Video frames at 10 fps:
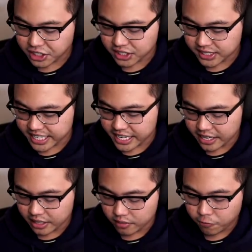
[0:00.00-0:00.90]
As you can
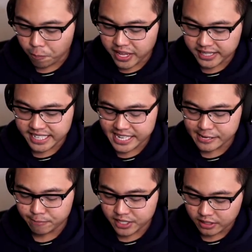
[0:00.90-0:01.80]
see from their
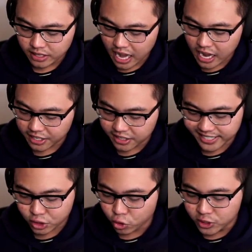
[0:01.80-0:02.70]
teams,
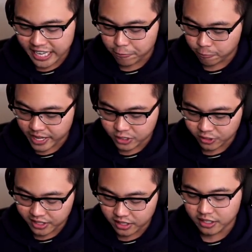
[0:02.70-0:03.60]
there's 2 Sabermans
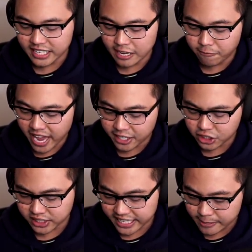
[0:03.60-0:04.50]
on the
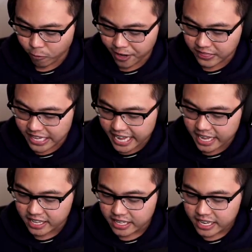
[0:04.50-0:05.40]
advantage team right
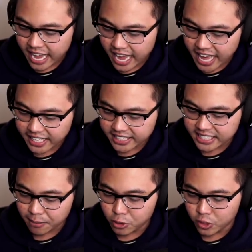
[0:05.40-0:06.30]
there. And
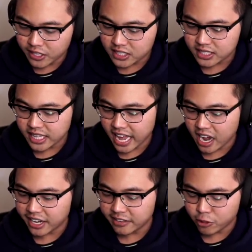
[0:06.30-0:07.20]
there's some units that
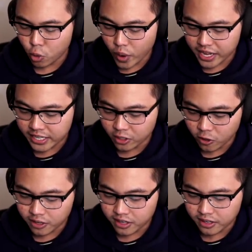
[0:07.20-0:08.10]
aren't even awakened
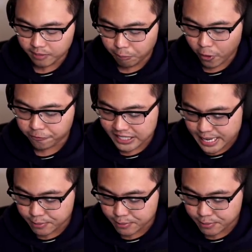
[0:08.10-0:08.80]
on both